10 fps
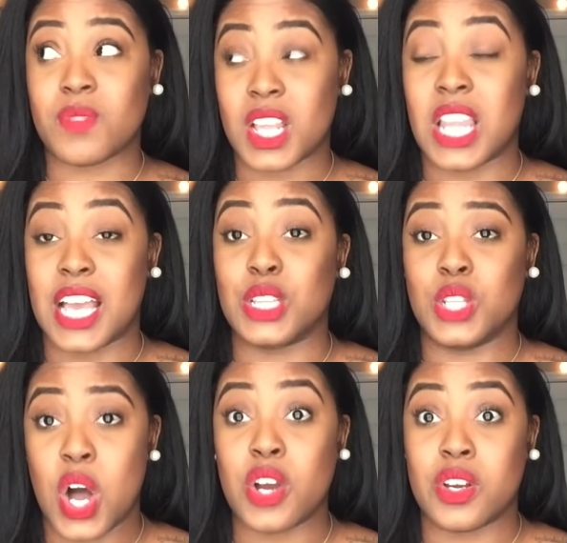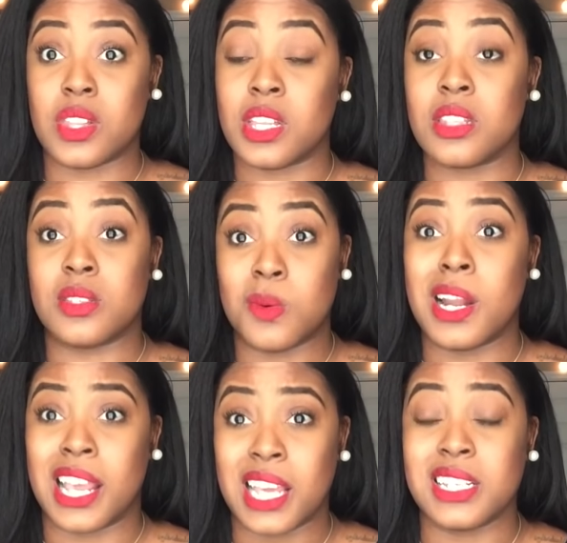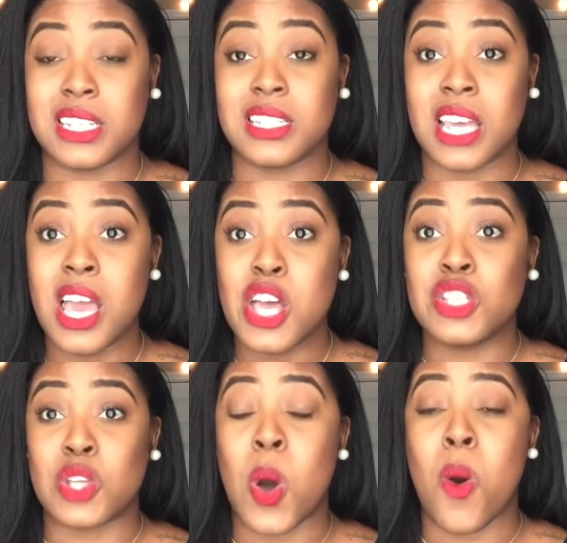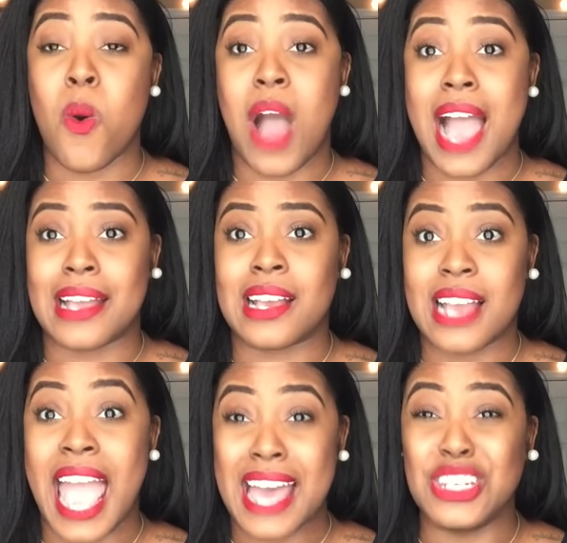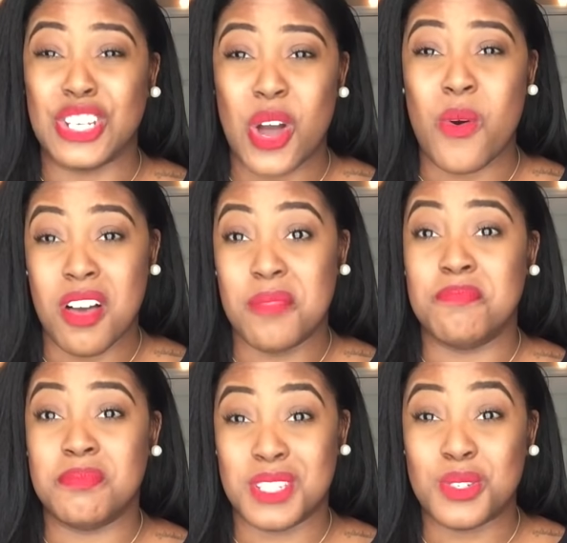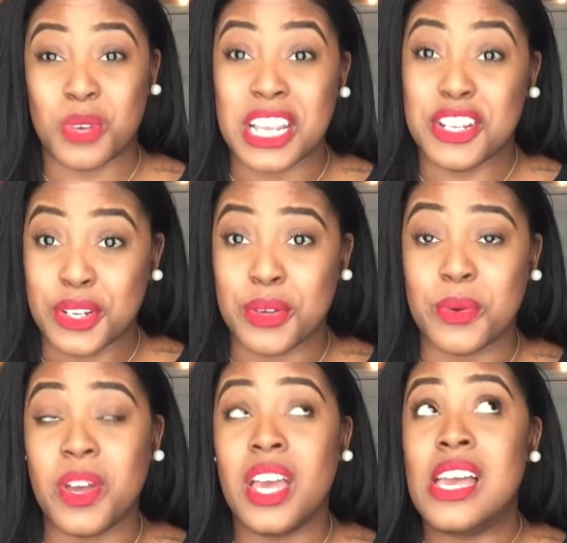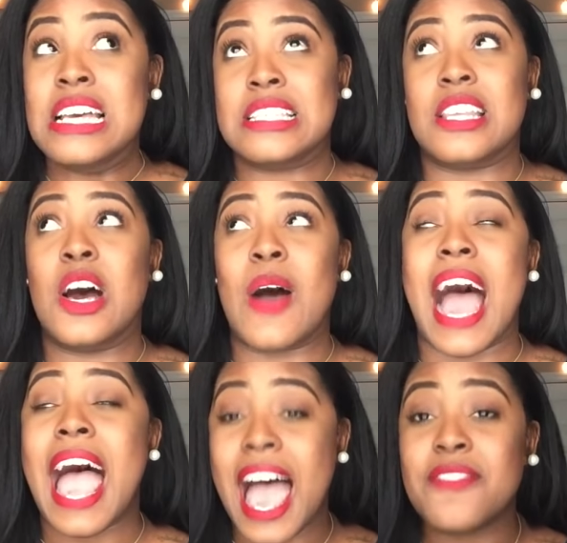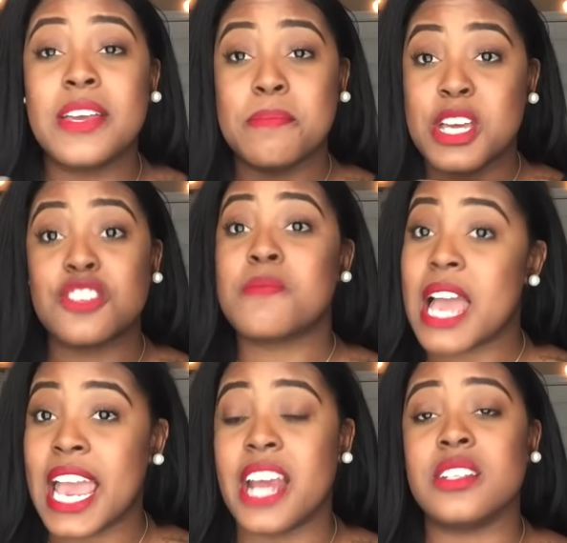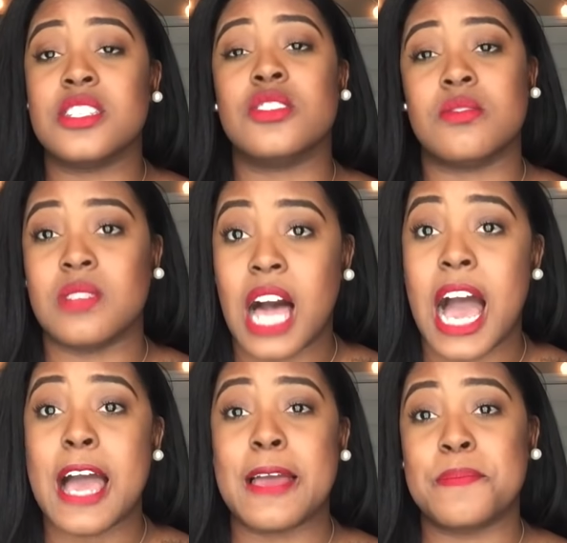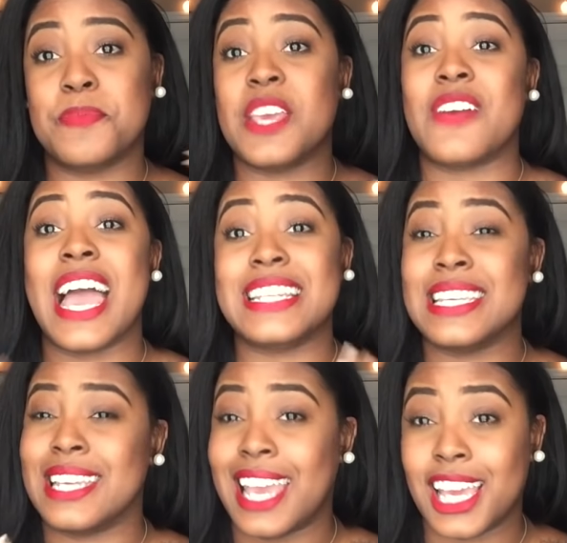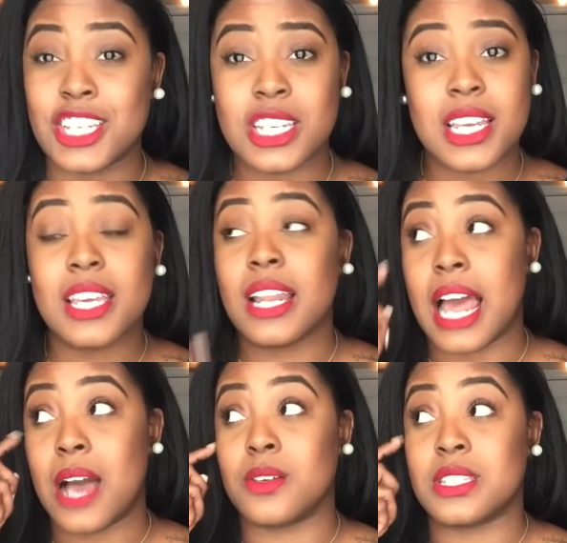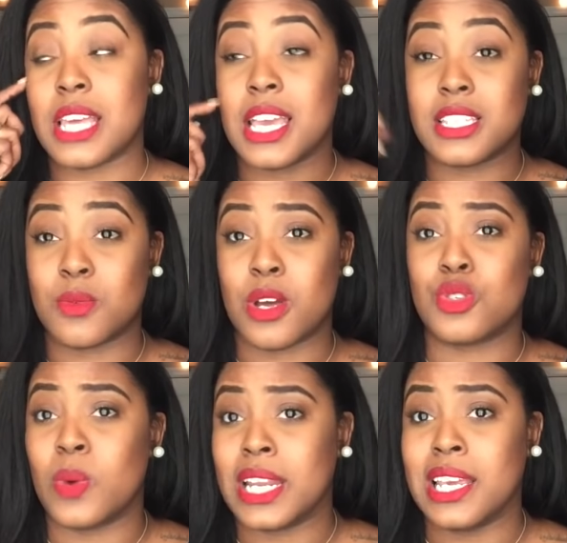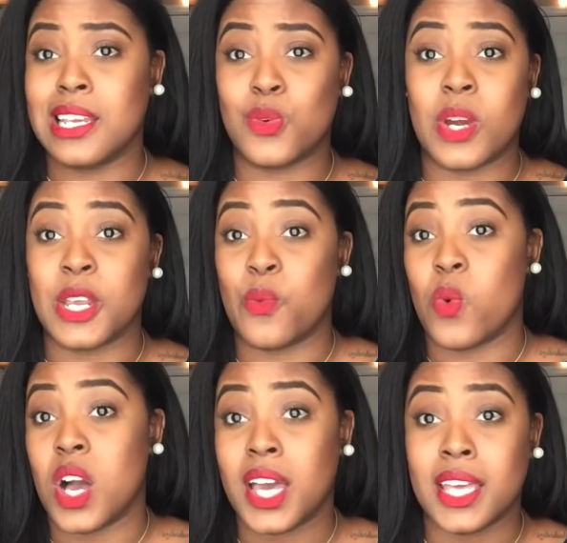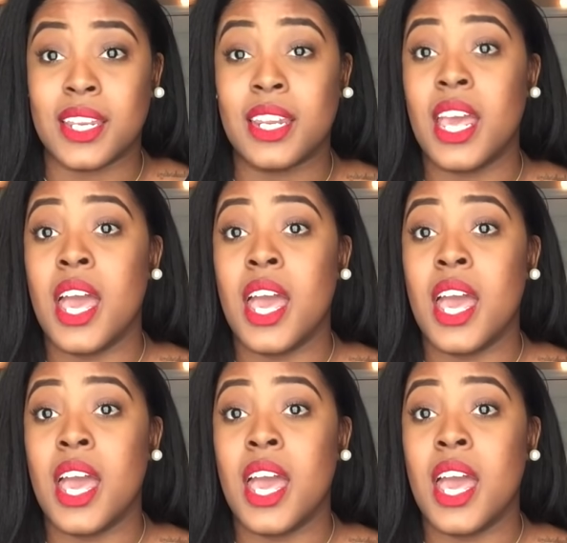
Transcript: like longer than the 20 inches. So I had to go up to 22. So I haven't measured my hair since July. If I had to gauge it, I would say it's around 20, 21,